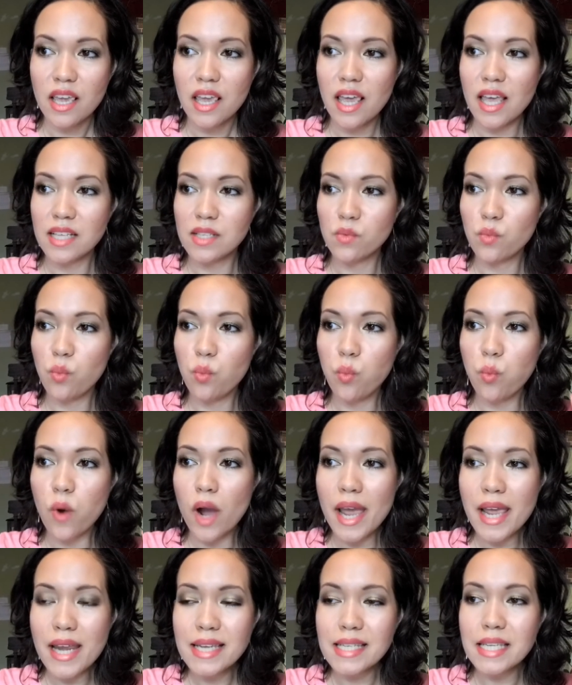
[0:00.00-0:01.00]
It has
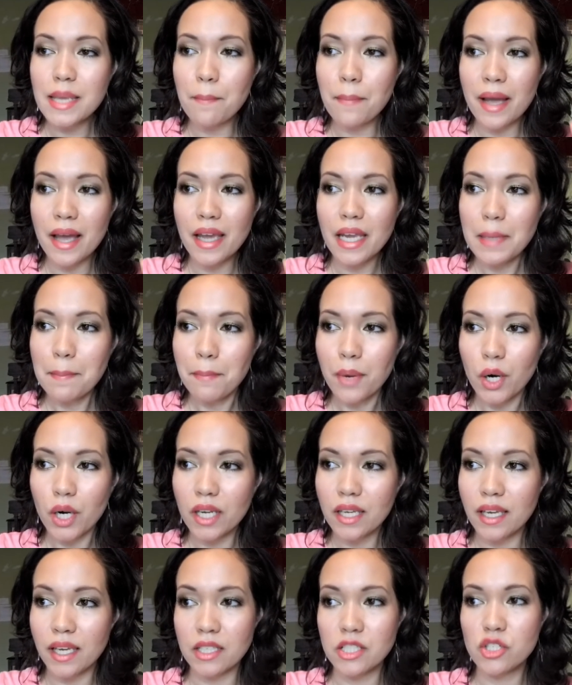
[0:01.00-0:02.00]
white pine bark
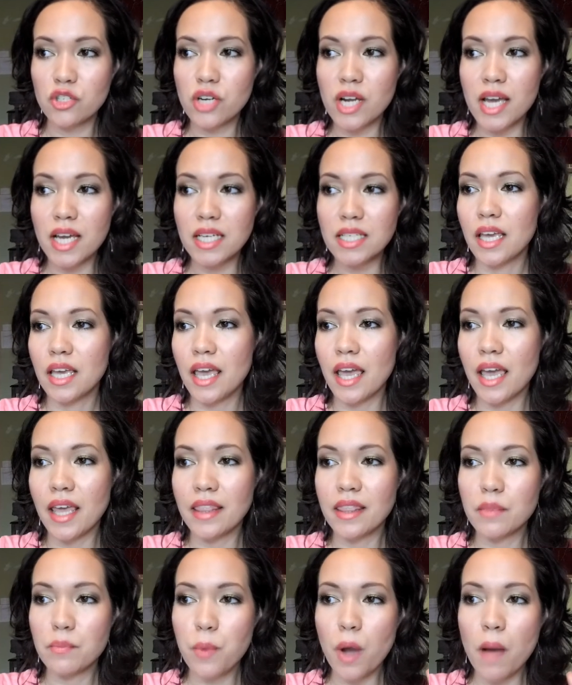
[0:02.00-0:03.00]
extract,
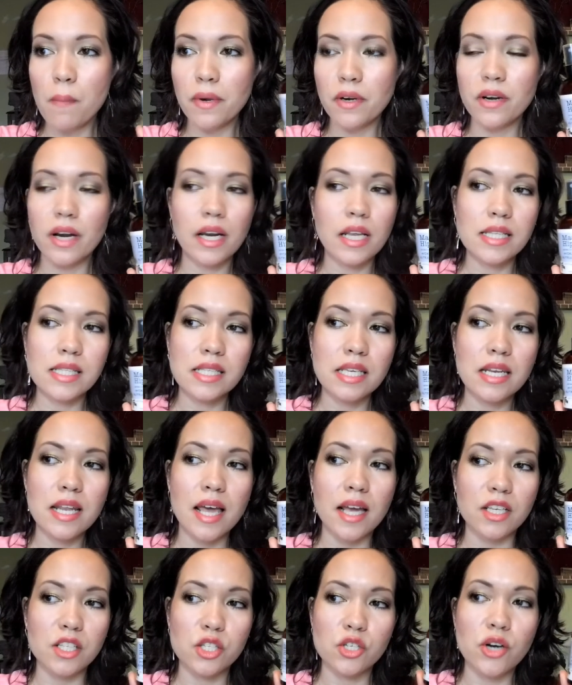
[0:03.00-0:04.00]
and pomegranate seed
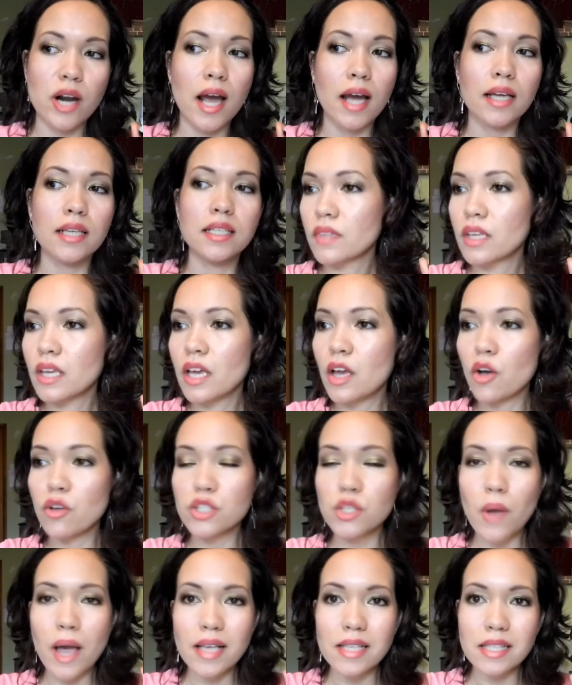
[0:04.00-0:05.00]
extract. It
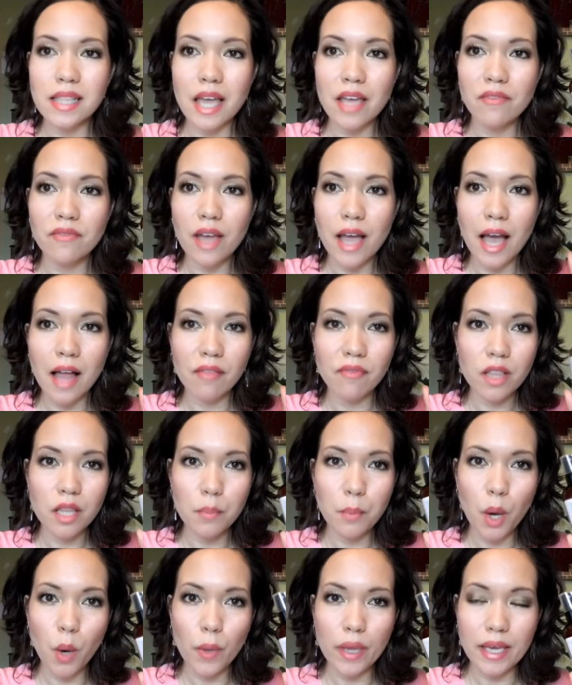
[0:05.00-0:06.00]
also has life alpha
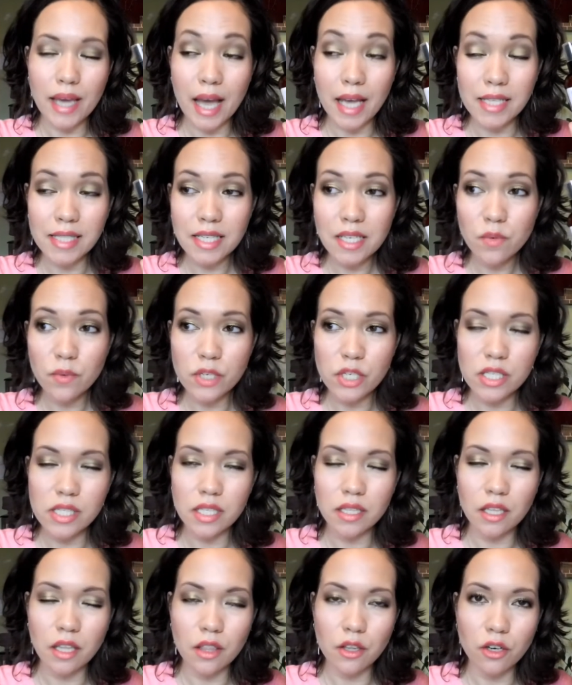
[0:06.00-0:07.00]
lipoic acid, which is
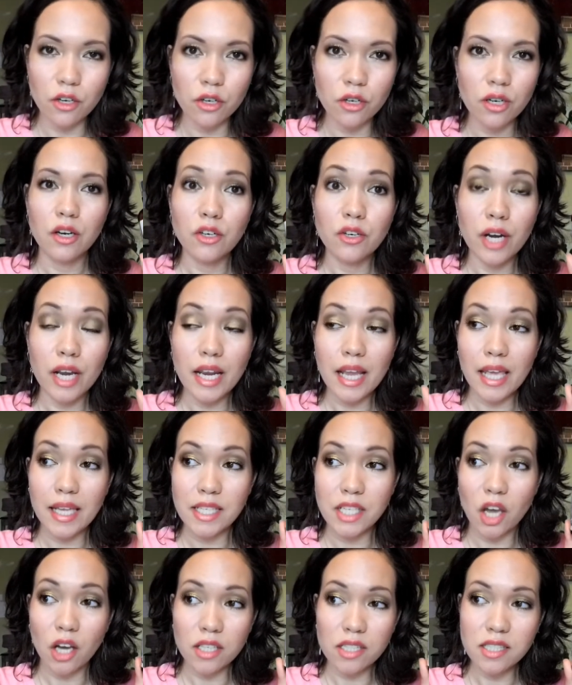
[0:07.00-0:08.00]
another great
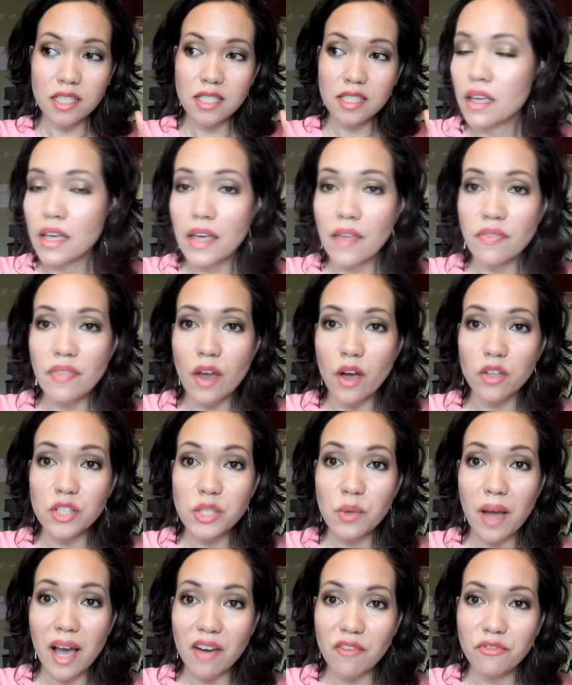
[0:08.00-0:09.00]
antioxidant, and they
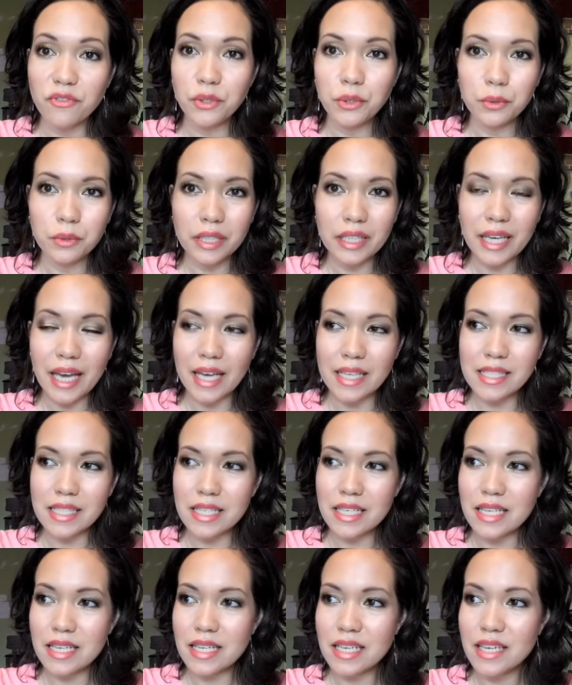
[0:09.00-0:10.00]
also have ferulic
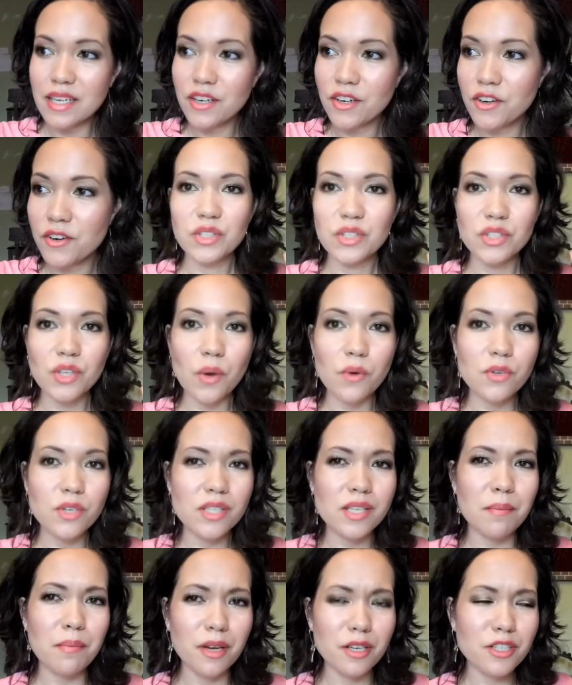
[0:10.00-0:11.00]
acid in here. So
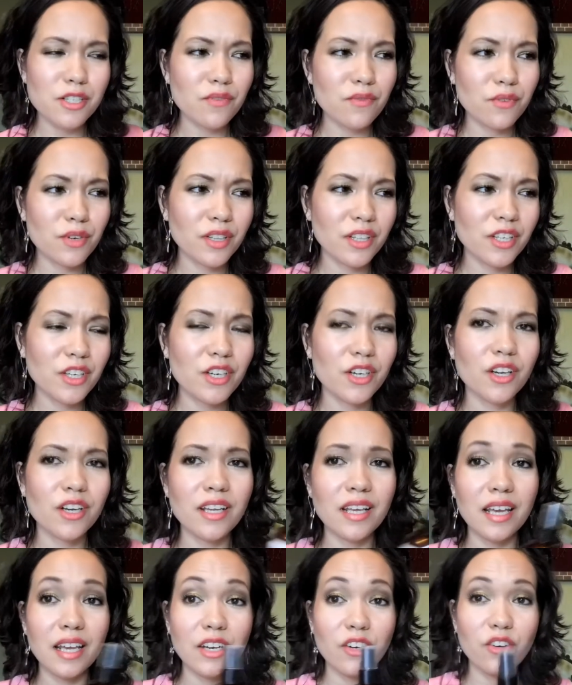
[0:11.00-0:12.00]
just a bunch of really good
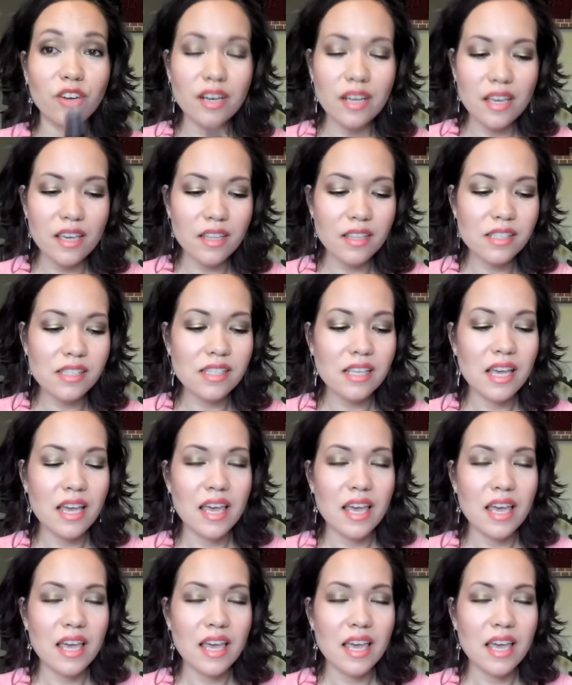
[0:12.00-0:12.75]
ingredients.